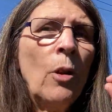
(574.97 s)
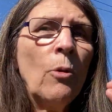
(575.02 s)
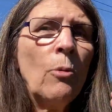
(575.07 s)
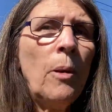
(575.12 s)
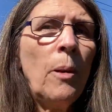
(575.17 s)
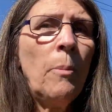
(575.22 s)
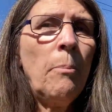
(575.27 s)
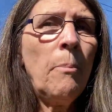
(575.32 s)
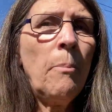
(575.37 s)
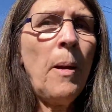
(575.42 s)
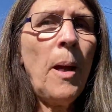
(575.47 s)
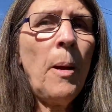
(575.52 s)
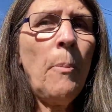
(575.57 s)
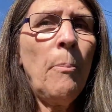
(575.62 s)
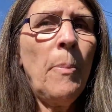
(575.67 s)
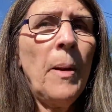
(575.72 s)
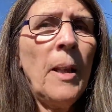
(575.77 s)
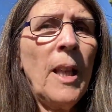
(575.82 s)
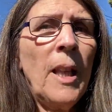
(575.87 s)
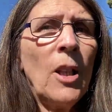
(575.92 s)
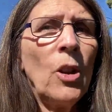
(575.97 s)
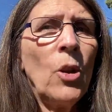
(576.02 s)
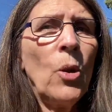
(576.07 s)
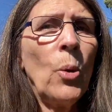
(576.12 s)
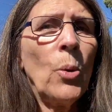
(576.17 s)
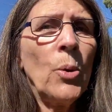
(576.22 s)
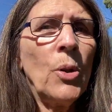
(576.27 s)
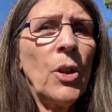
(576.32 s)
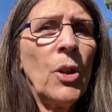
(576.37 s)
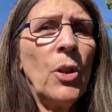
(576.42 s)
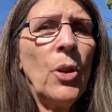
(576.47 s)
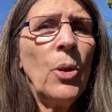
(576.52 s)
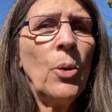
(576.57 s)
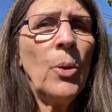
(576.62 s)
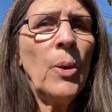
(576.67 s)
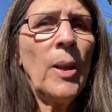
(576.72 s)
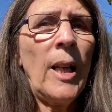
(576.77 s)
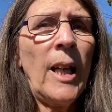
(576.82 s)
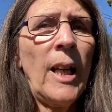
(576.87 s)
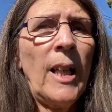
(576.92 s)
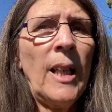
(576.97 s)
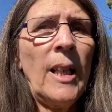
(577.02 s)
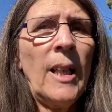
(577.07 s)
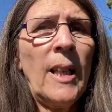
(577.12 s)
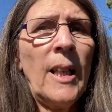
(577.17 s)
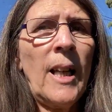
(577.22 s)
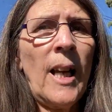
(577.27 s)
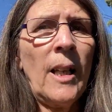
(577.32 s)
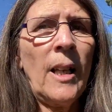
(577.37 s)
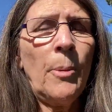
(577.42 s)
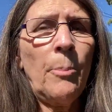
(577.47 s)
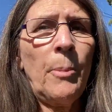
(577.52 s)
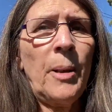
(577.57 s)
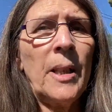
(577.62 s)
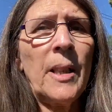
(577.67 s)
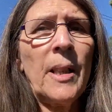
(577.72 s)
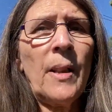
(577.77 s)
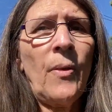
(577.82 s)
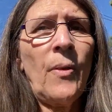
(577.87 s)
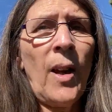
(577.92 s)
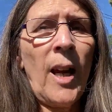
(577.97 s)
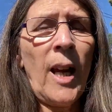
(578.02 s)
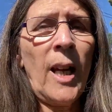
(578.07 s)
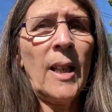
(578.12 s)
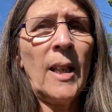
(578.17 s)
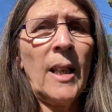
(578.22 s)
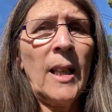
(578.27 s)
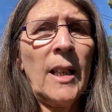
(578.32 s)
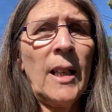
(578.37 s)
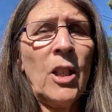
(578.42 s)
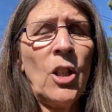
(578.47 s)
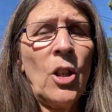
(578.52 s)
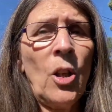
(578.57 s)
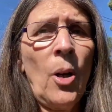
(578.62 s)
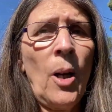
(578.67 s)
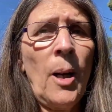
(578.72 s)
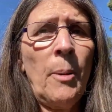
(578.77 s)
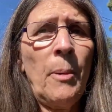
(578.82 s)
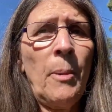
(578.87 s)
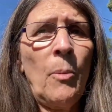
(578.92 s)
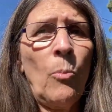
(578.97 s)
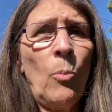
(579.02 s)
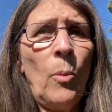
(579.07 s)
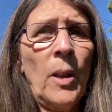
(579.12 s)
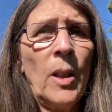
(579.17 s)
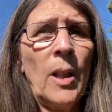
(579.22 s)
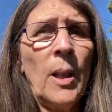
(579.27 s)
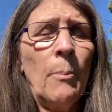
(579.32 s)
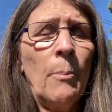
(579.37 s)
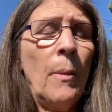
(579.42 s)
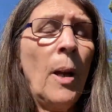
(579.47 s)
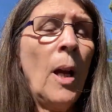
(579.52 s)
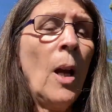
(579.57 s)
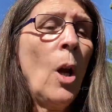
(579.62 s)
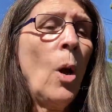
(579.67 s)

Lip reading: remember that you're still getting an element of handling time in with them